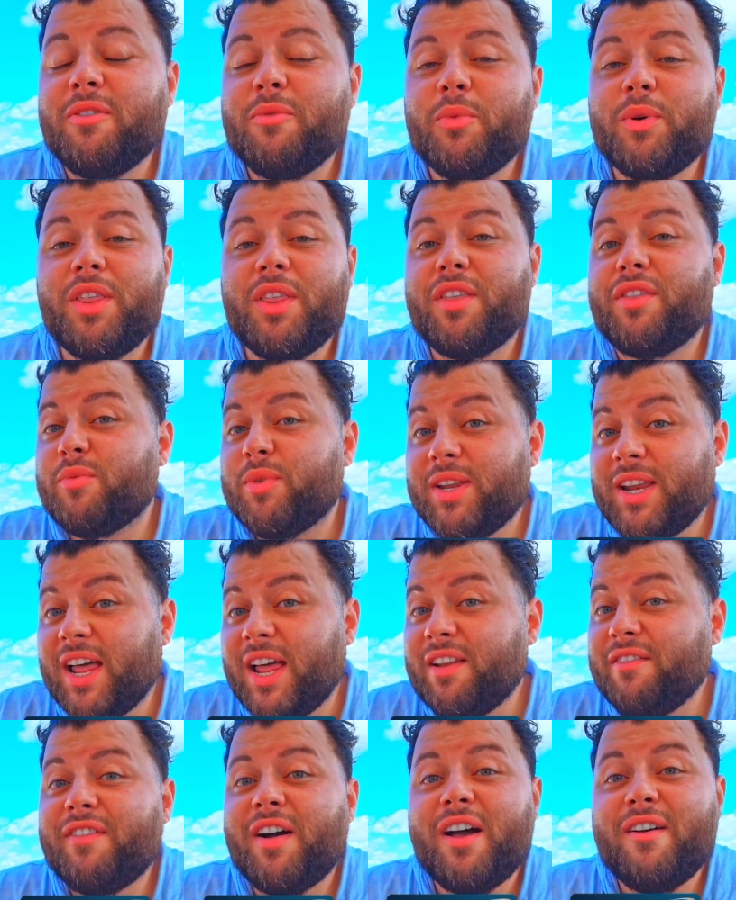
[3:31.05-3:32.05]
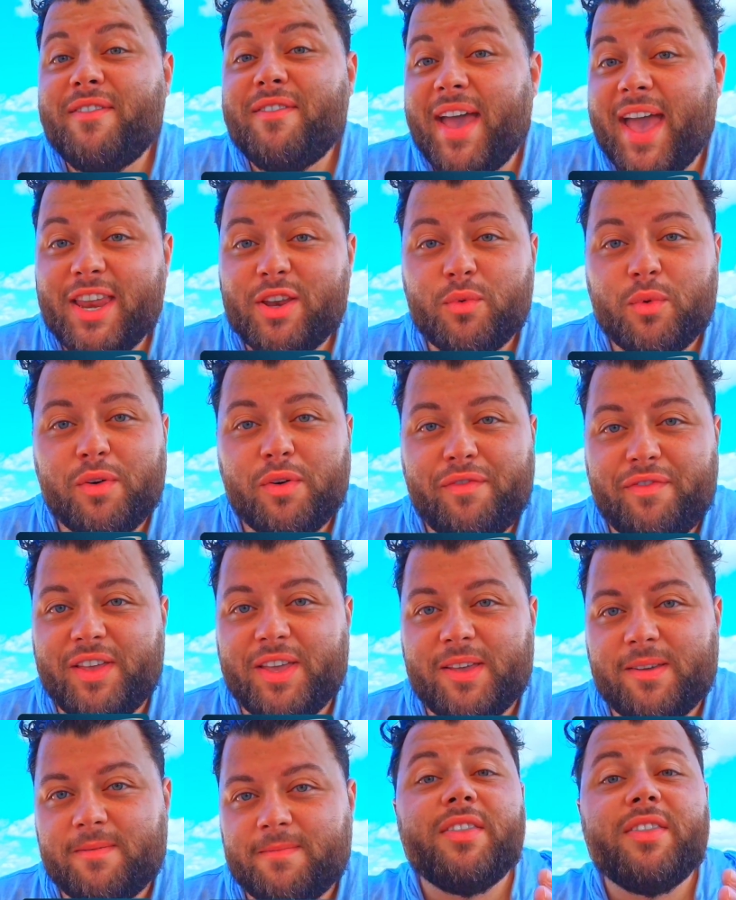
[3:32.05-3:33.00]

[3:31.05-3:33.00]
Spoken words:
with a $395 annual fee.